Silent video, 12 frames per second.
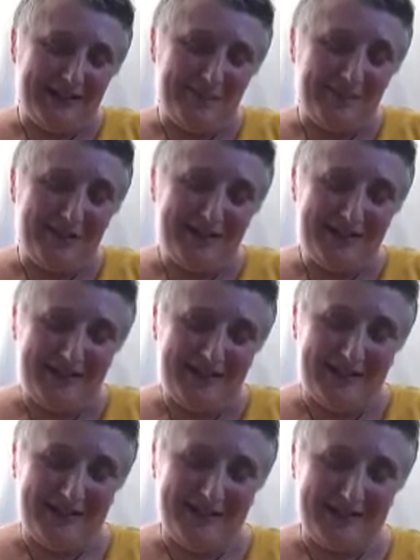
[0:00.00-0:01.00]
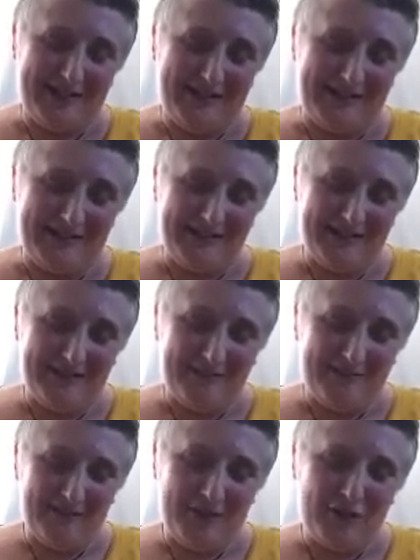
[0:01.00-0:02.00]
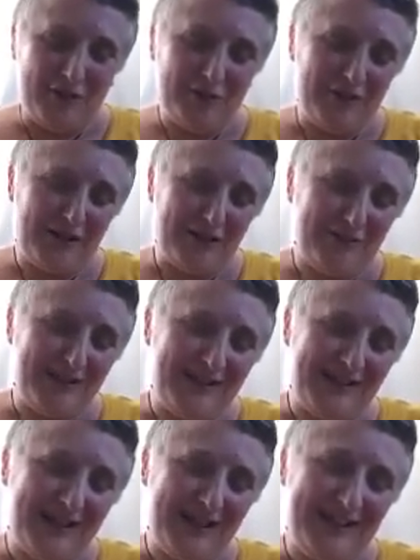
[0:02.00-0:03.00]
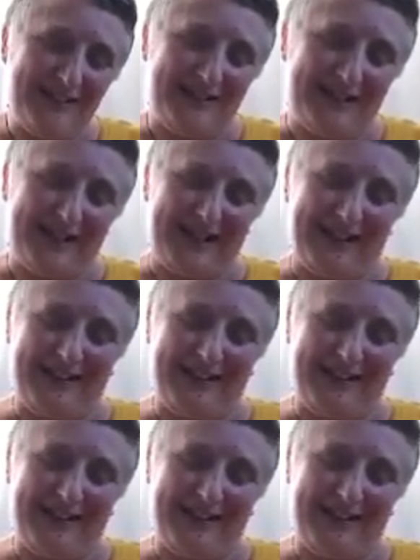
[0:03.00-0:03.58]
and what it is. But you don't see it like